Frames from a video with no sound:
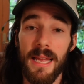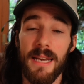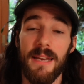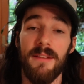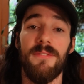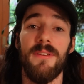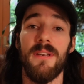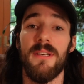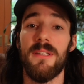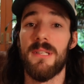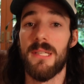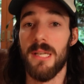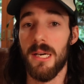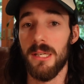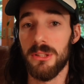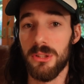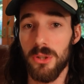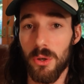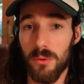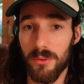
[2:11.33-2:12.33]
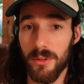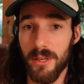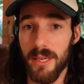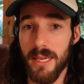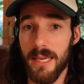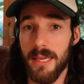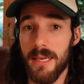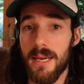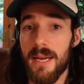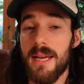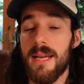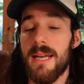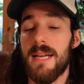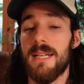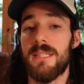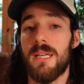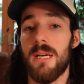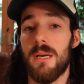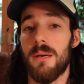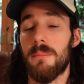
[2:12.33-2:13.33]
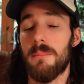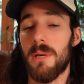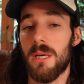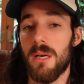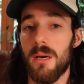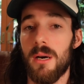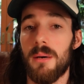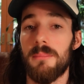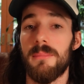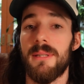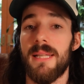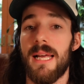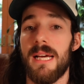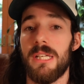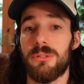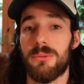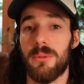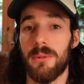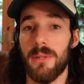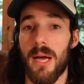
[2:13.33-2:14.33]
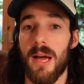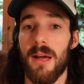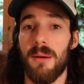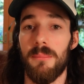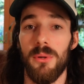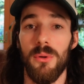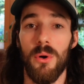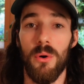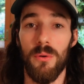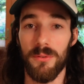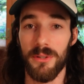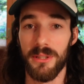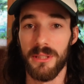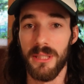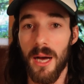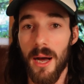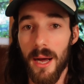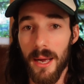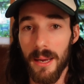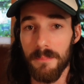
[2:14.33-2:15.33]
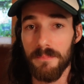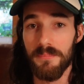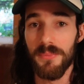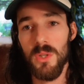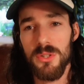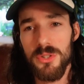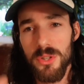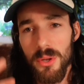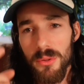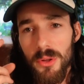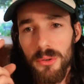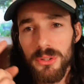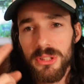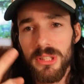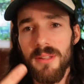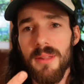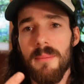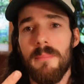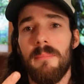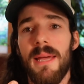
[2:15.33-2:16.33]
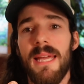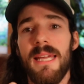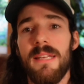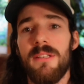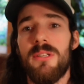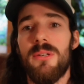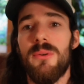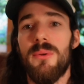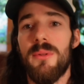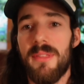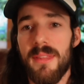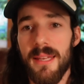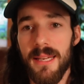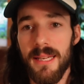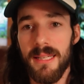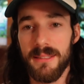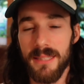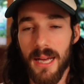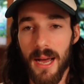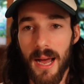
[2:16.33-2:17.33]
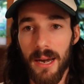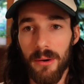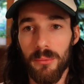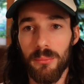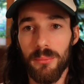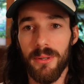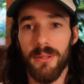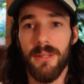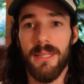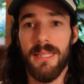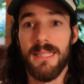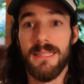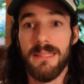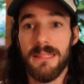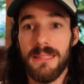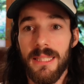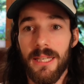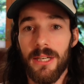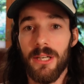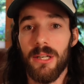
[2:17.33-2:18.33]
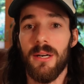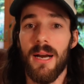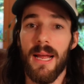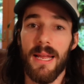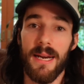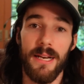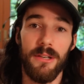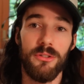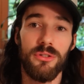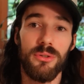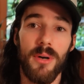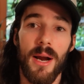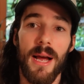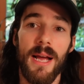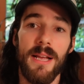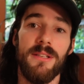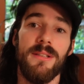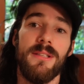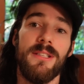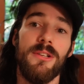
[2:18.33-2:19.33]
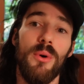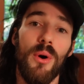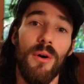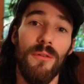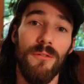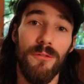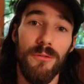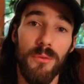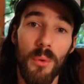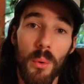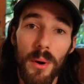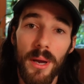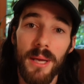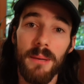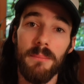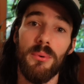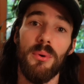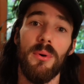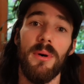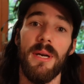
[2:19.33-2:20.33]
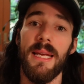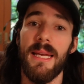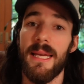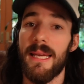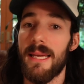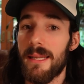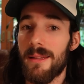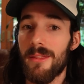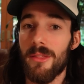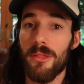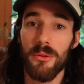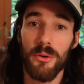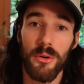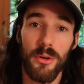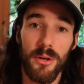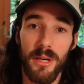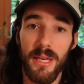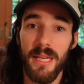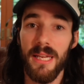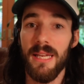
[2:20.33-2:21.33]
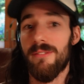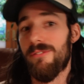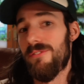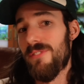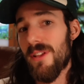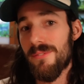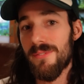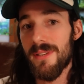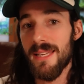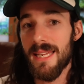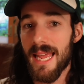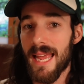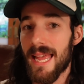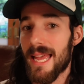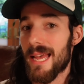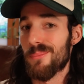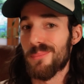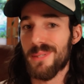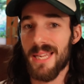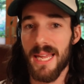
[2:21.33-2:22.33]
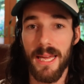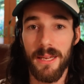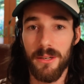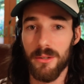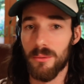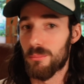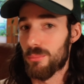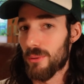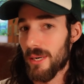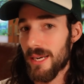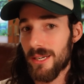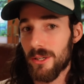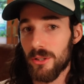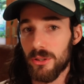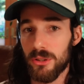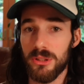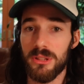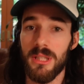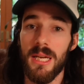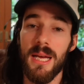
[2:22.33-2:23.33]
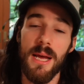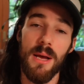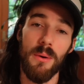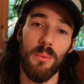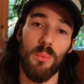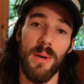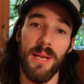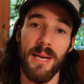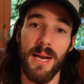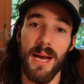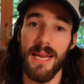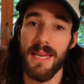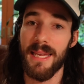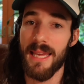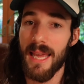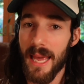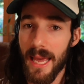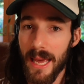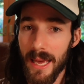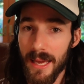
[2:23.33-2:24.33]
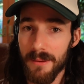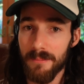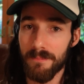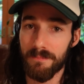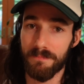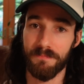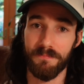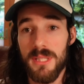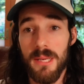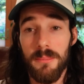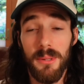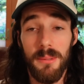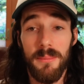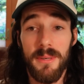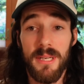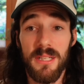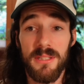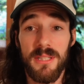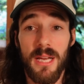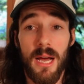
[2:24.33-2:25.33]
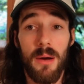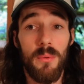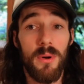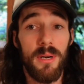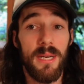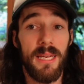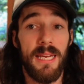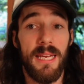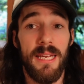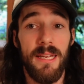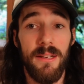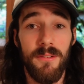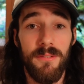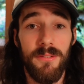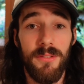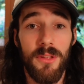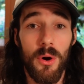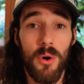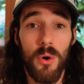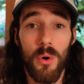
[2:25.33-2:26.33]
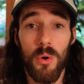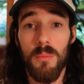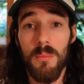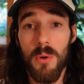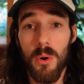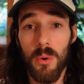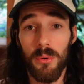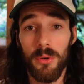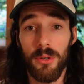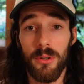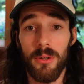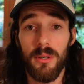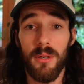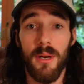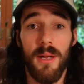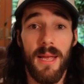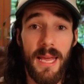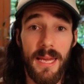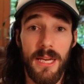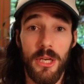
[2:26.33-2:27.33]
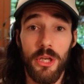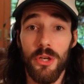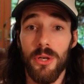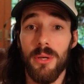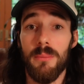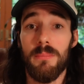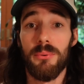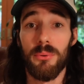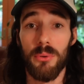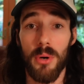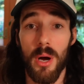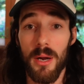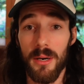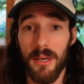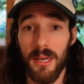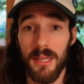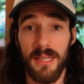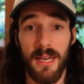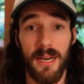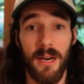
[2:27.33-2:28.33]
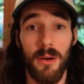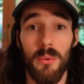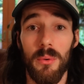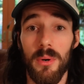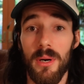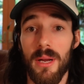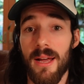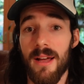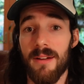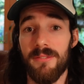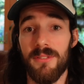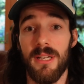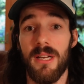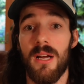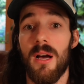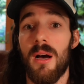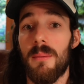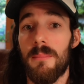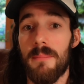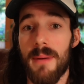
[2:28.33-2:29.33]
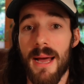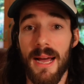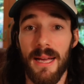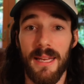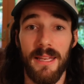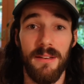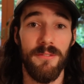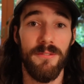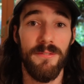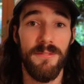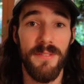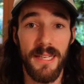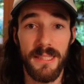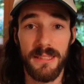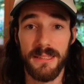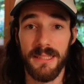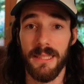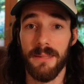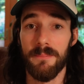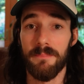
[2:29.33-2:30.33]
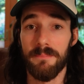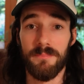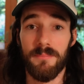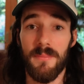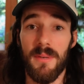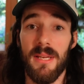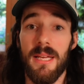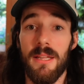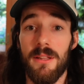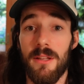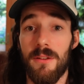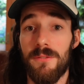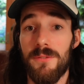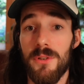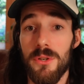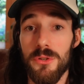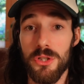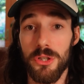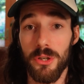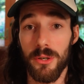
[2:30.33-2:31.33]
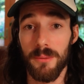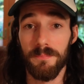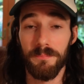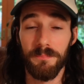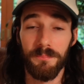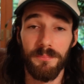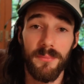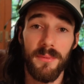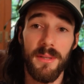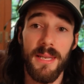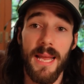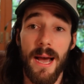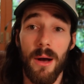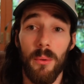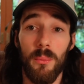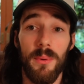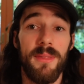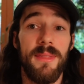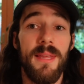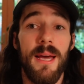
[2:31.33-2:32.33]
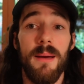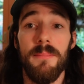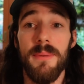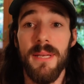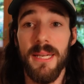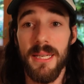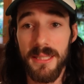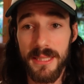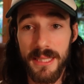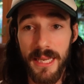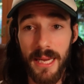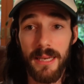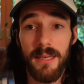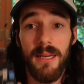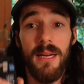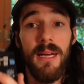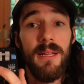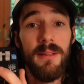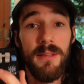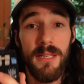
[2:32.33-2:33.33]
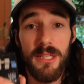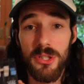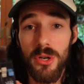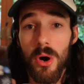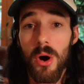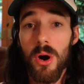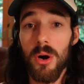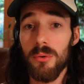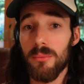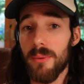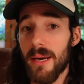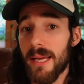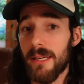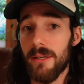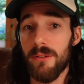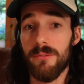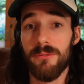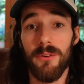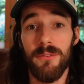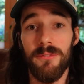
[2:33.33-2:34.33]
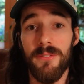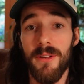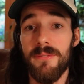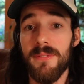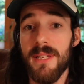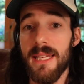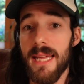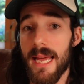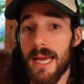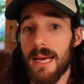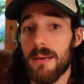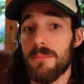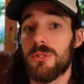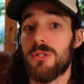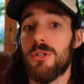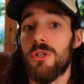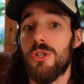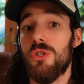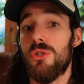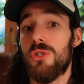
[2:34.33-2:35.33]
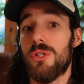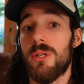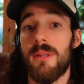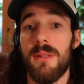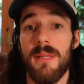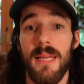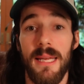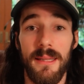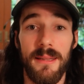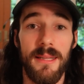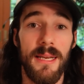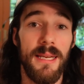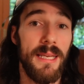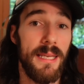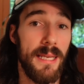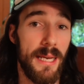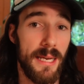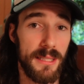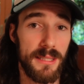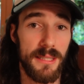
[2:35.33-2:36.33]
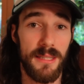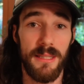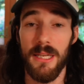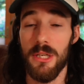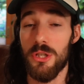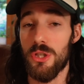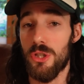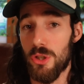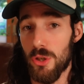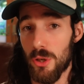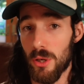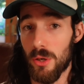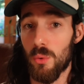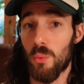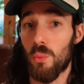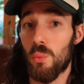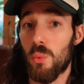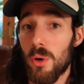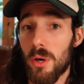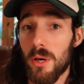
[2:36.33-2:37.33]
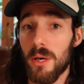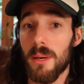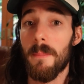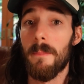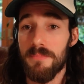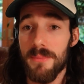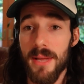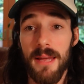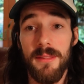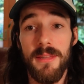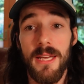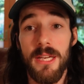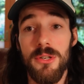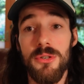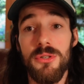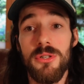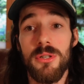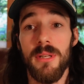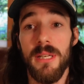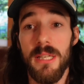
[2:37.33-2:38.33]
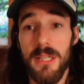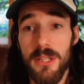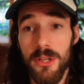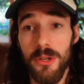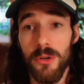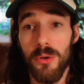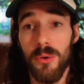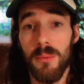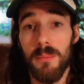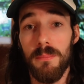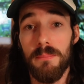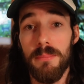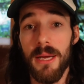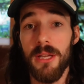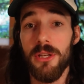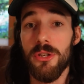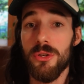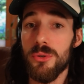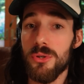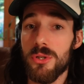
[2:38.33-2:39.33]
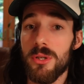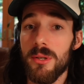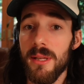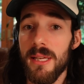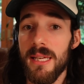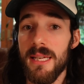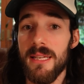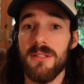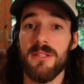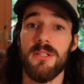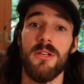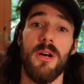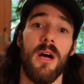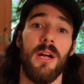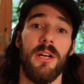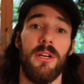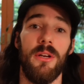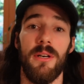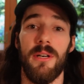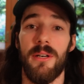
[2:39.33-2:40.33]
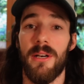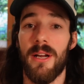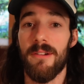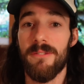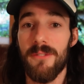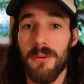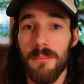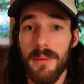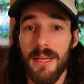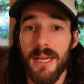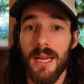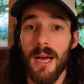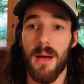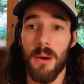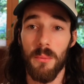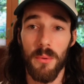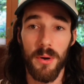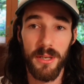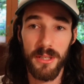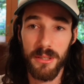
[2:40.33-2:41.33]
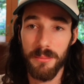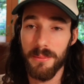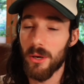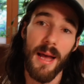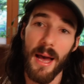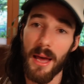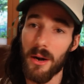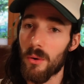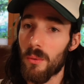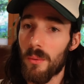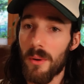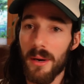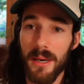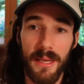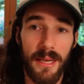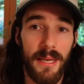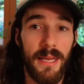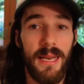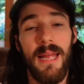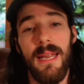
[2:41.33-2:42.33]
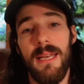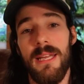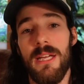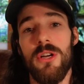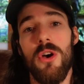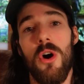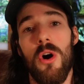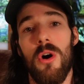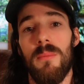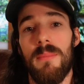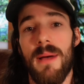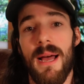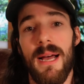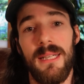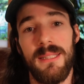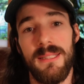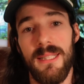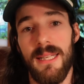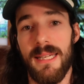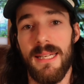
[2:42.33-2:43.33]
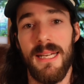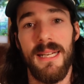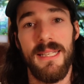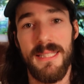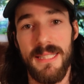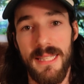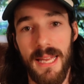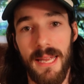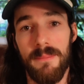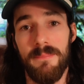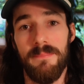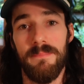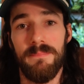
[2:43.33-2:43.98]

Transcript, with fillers: And if it does overheat, it's gonna become less reliable over time. So those are the main two things I really consider and I try to avoid putting in 30, 50 amp tandem breakers when I can simply because I wanna give the homeowner a good product and I don't wanna have to come back and fix it in the future. Now, with that being said, these are rated for 50 amps, so you should think that yes, they should work. And they usually do, but usually is not good enough for me. I want it to be, I don't want to get any callbacks, like I said.